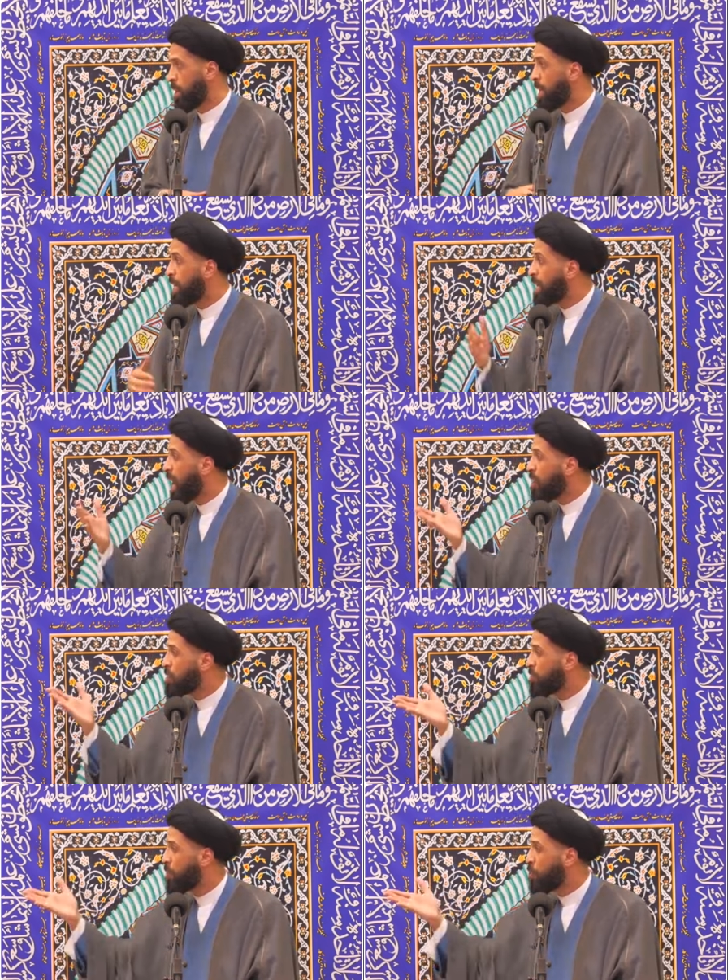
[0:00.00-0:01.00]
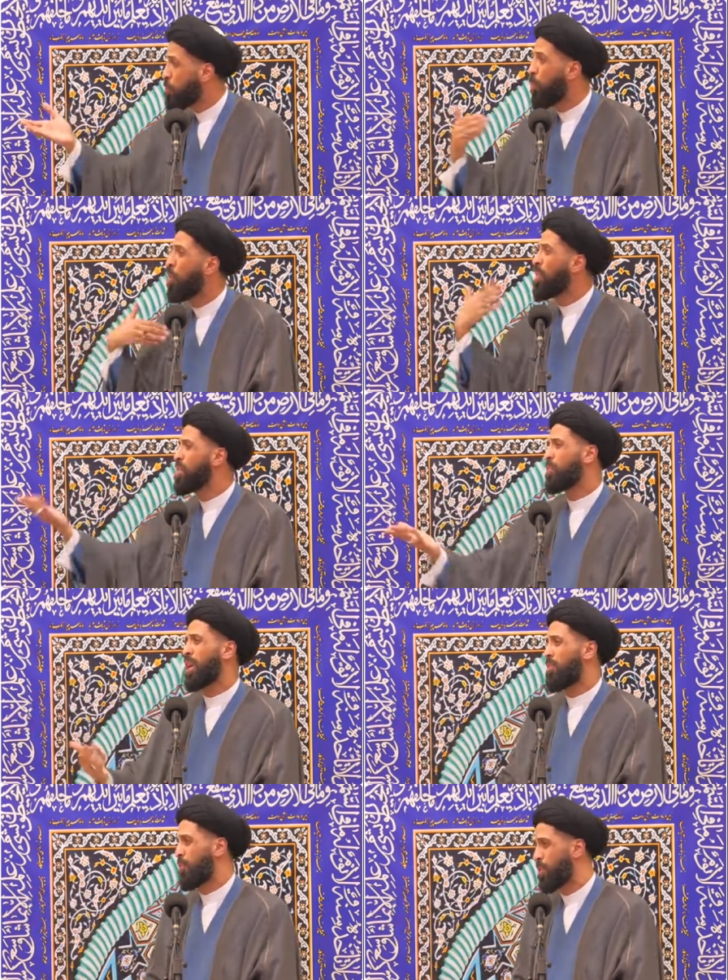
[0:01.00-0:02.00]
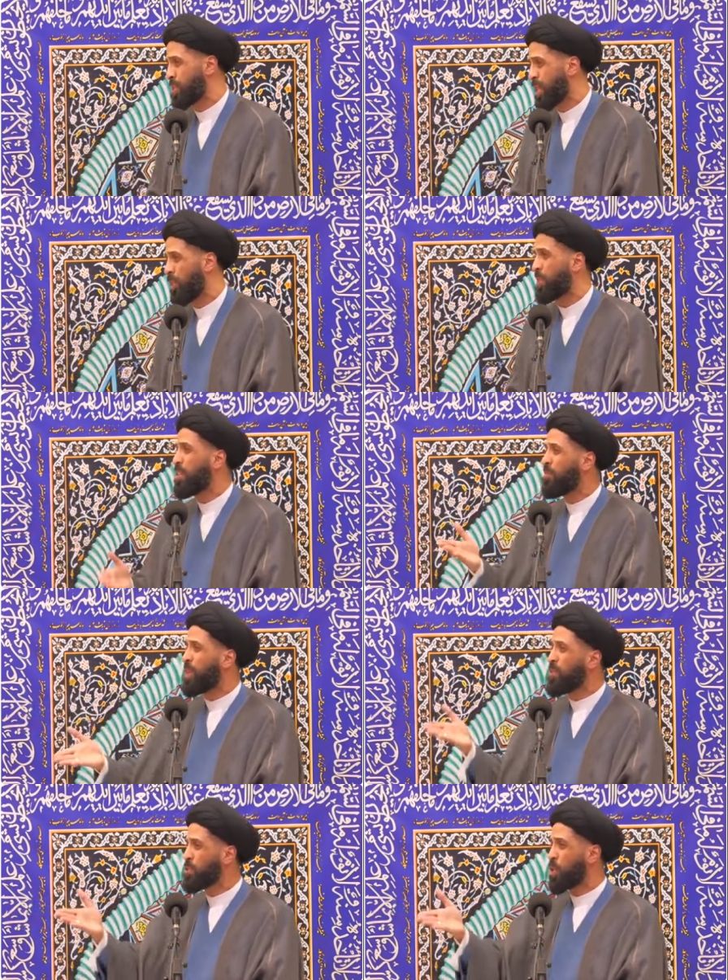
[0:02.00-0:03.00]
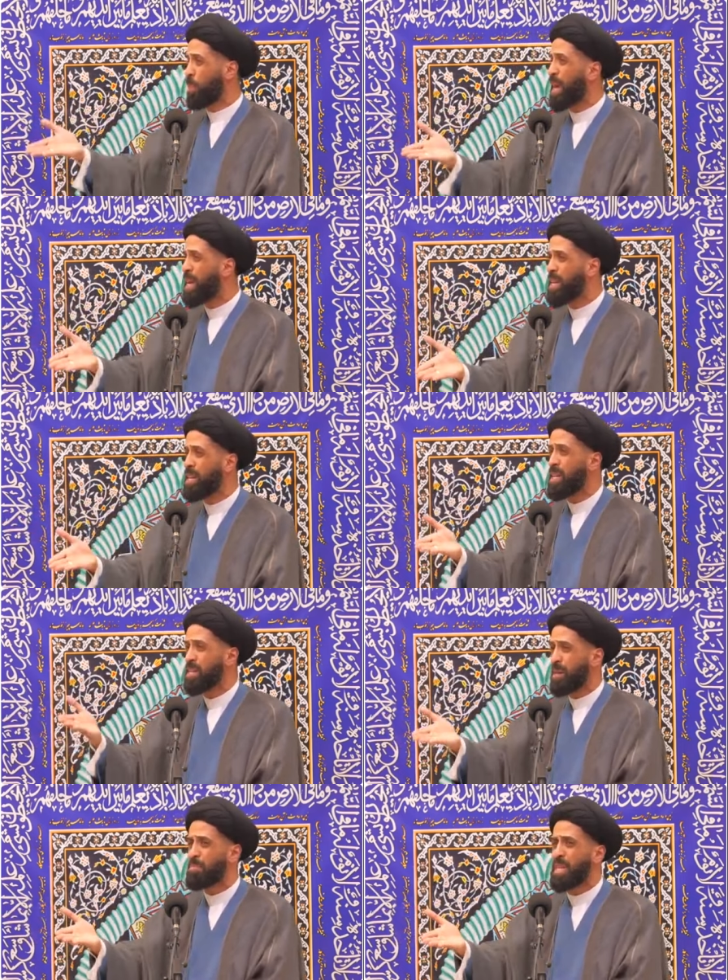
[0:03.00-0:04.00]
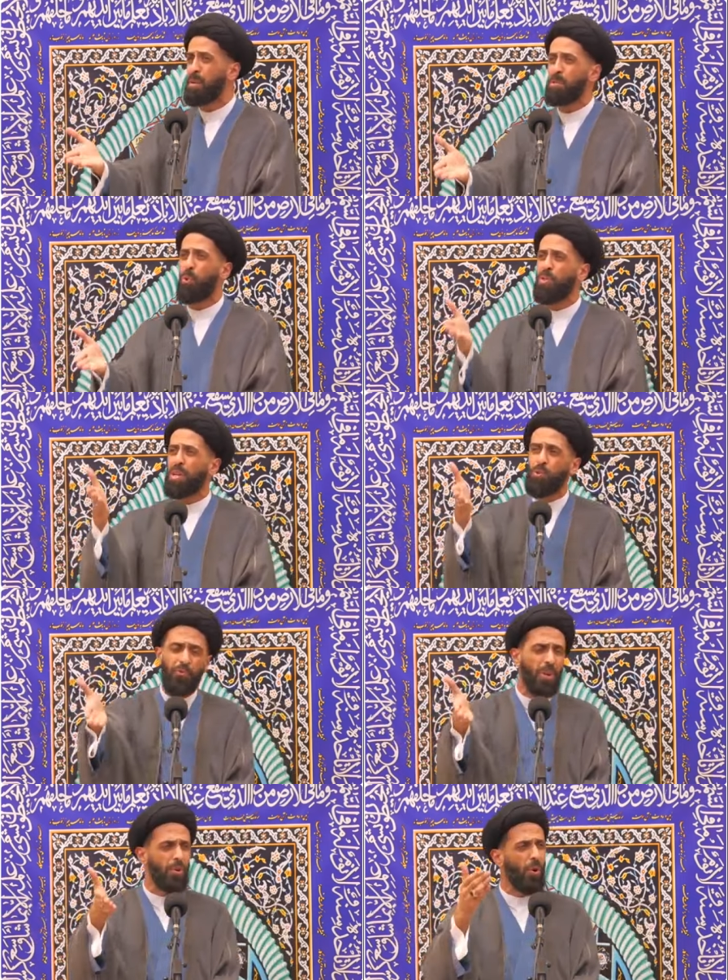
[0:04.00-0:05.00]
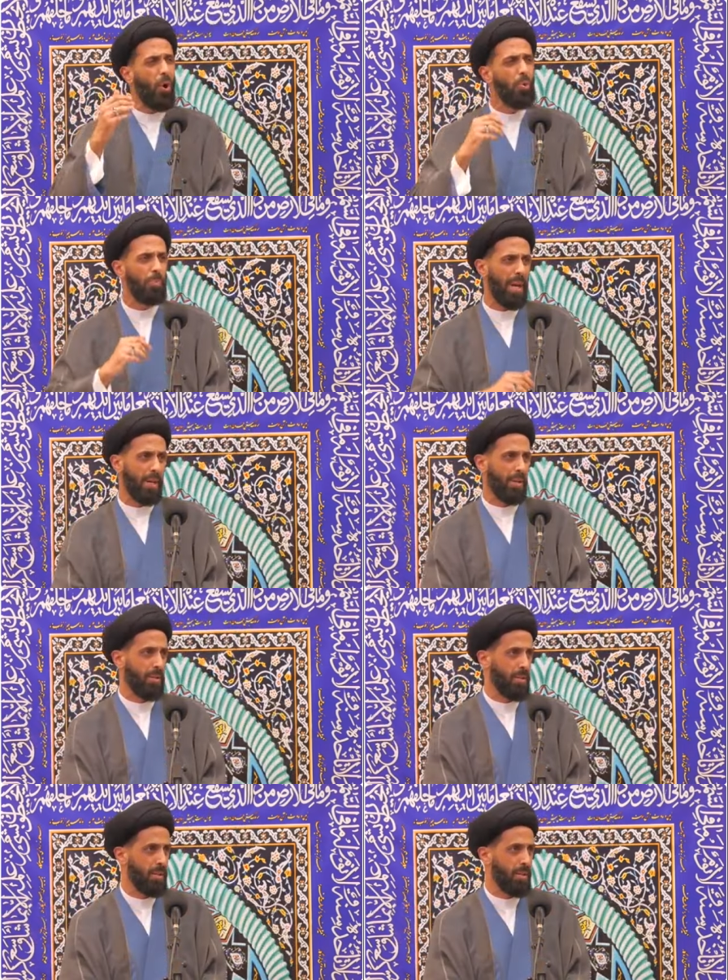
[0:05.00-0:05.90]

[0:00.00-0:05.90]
He cares for you more than you care for yourself. He feels your pain sometimes more than you feel your own pain.